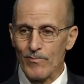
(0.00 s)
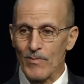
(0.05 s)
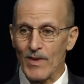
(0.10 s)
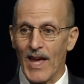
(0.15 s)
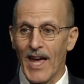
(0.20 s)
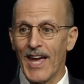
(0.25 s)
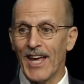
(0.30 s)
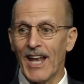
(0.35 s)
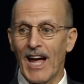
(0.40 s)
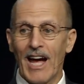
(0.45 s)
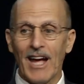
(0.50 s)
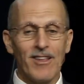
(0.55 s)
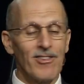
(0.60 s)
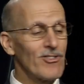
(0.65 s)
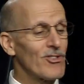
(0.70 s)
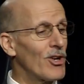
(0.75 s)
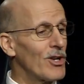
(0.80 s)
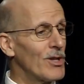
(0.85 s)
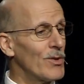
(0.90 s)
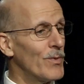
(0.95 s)
And I
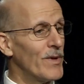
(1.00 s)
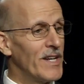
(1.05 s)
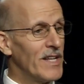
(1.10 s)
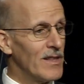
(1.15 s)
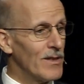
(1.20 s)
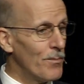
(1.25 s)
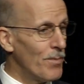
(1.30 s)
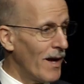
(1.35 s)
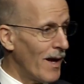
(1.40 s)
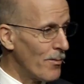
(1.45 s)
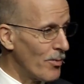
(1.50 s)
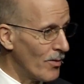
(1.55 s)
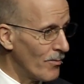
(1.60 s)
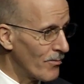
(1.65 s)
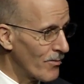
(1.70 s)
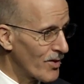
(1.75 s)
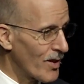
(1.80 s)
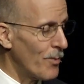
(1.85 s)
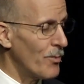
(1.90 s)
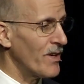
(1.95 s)
started reading the Bible.
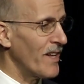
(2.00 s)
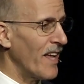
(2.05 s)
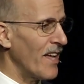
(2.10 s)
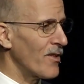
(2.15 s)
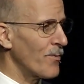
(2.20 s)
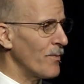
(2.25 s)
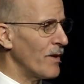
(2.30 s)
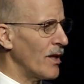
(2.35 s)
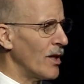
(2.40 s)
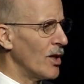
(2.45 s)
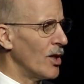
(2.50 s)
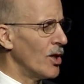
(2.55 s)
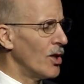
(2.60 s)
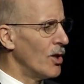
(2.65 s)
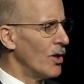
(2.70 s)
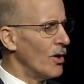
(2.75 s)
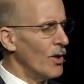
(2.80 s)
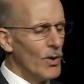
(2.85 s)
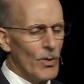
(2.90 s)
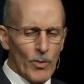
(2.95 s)
Someone asked me,
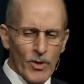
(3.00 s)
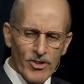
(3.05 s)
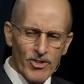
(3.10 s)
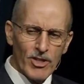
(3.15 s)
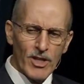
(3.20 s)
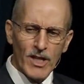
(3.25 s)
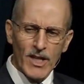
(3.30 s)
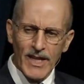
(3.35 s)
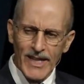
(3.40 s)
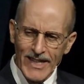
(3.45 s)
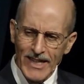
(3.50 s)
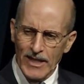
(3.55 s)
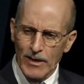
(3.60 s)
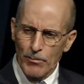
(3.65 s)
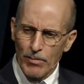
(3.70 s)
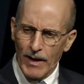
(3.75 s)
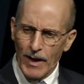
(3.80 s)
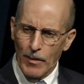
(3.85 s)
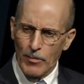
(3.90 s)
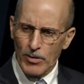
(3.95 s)
was it a Gideon
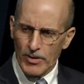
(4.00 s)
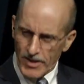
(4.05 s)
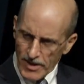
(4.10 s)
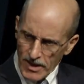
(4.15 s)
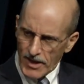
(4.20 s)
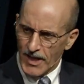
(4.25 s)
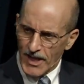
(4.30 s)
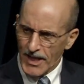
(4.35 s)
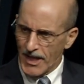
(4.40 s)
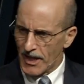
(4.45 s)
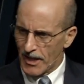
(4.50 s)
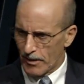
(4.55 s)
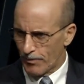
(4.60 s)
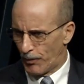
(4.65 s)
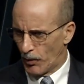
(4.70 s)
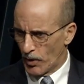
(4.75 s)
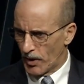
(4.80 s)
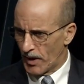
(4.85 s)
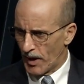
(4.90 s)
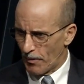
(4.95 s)
Bible? Did the Gideons
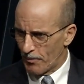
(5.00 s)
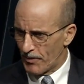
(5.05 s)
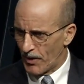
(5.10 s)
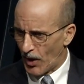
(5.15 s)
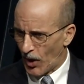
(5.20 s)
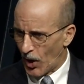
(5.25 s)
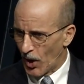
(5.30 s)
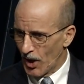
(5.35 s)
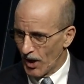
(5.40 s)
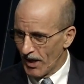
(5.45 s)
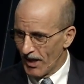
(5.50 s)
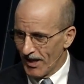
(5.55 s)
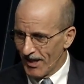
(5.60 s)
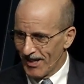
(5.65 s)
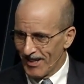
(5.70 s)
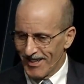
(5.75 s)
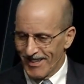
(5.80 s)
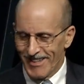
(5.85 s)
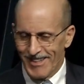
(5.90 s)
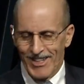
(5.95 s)
put it up there?
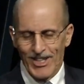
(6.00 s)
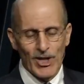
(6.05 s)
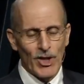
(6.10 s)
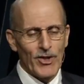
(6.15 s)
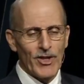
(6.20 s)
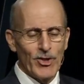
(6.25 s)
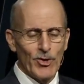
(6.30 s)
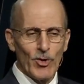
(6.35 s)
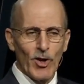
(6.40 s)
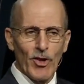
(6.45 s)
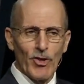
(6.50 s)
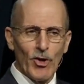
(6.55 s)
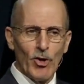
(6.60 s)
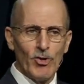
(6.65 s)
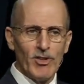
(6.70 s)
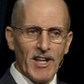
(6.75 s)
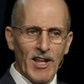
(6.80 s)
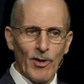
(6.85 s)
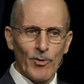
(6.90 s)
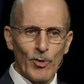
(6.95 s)
You know, they do all the
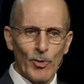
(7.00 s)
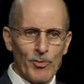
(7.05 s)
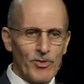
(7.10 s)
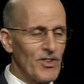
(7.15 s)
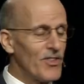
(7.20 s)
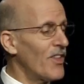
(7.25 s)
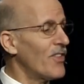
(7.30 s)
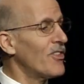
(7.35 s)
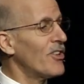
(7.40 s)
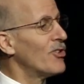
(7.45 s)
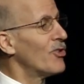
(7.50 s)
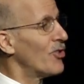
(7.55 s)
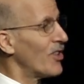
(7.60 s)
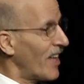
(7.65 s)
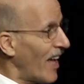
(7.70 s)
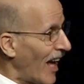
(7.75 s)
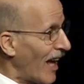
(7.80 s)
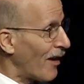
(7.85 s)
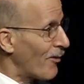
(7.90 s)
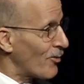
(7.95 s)
hotel rooms and then they do the
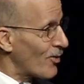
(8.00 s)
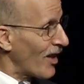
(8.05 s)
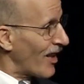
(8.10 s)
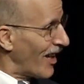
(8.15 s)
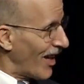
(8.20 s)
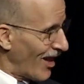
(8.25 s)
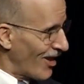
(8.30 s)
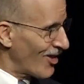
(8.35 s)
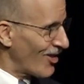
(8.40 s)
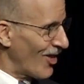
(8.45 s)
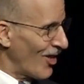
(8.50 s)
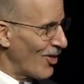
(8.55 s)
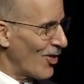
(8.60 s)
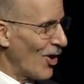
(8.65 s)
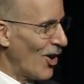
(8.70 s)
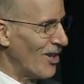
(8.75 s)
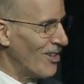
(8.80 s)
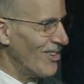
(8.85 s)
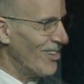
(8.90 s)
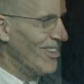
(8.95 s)
caves, I guess, they
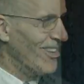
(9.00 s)
thought.